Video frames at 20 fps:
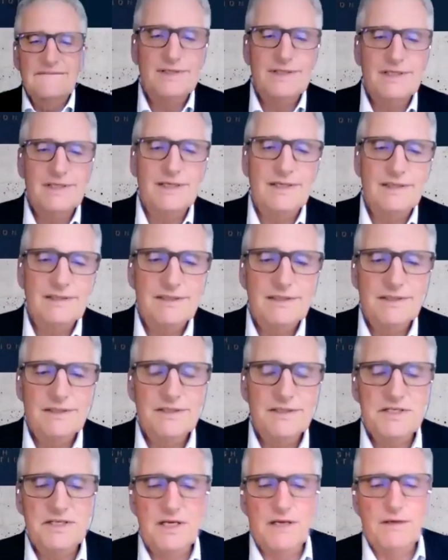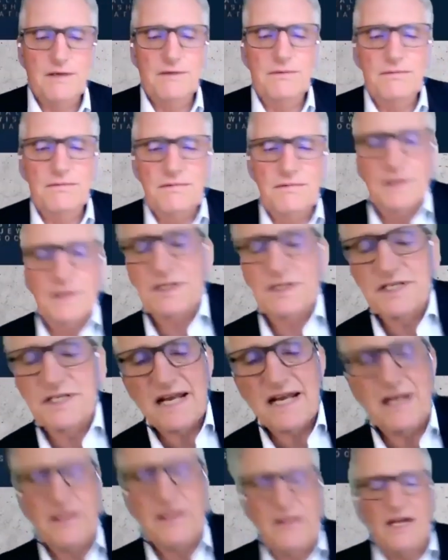Right. So does
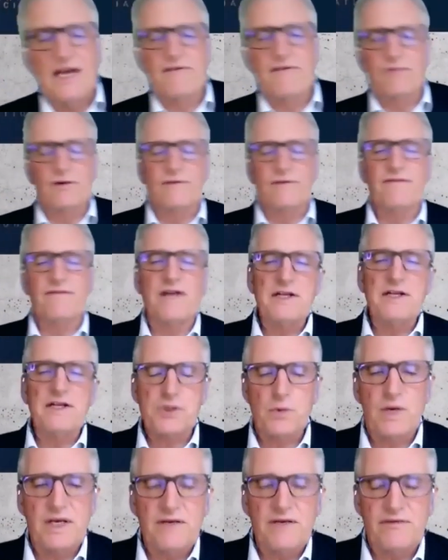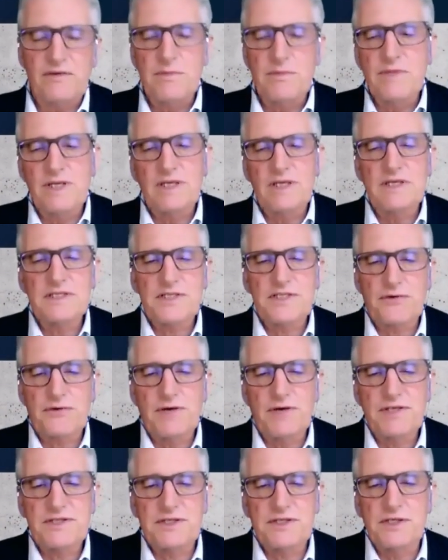anything ever eventuate from these
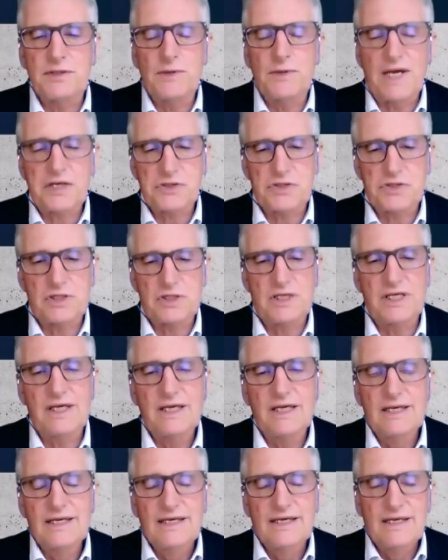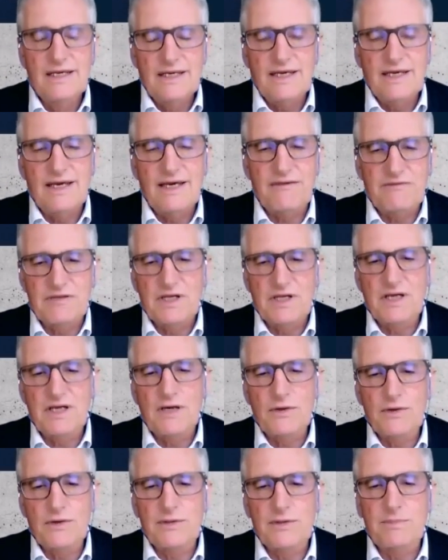threats? Do you actually have to
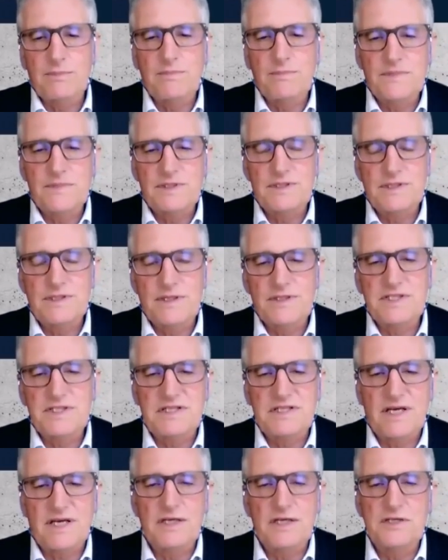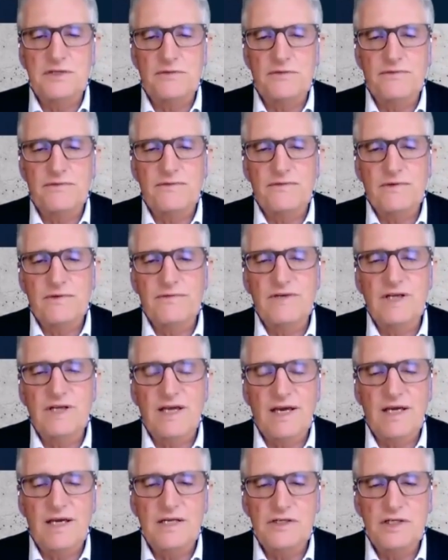go to the stage of
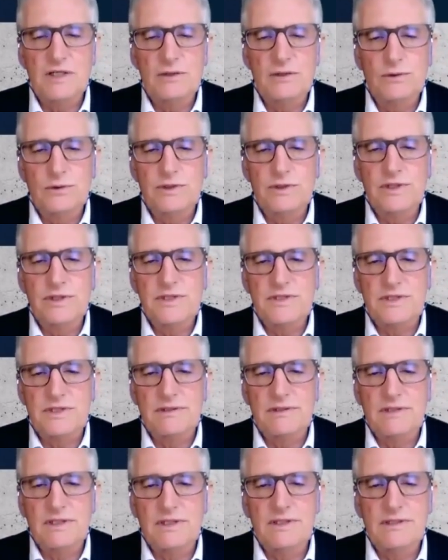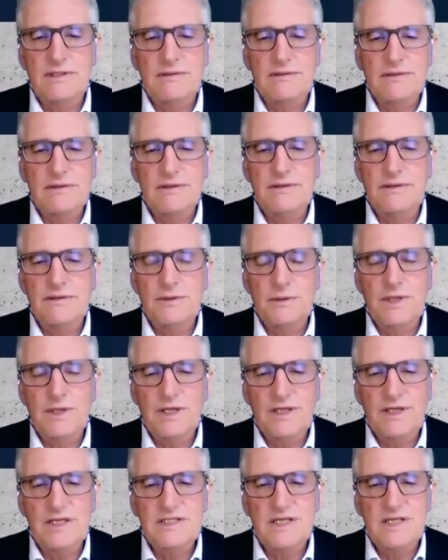engaging lawyers and doing
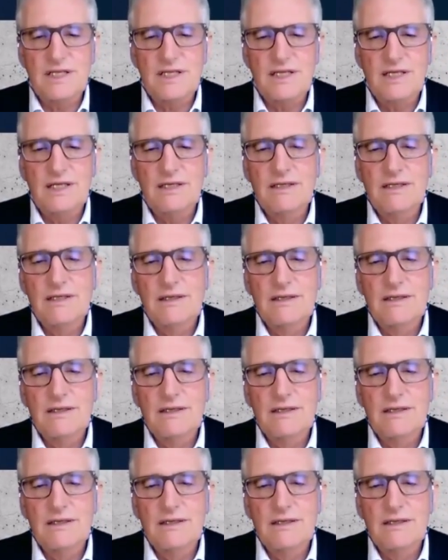things like that?